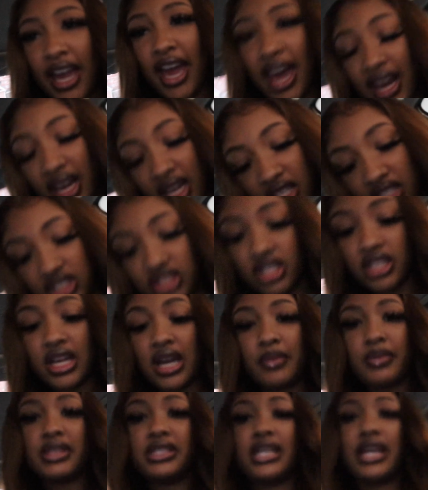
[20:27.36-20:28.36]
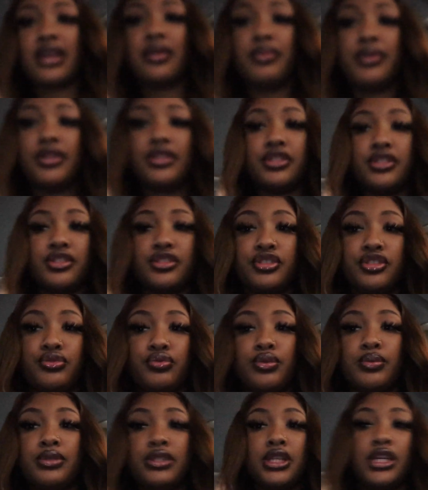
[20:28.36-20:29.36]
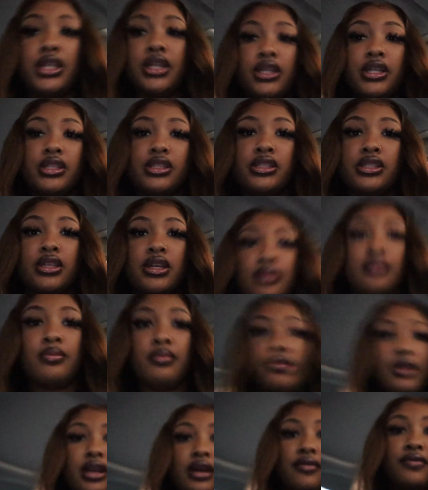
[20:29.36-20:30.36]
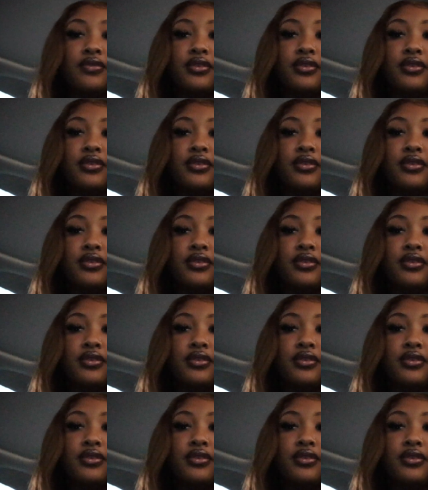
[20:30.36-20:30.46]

I didn't show y'all me taking pictures, whoopsies. But I'm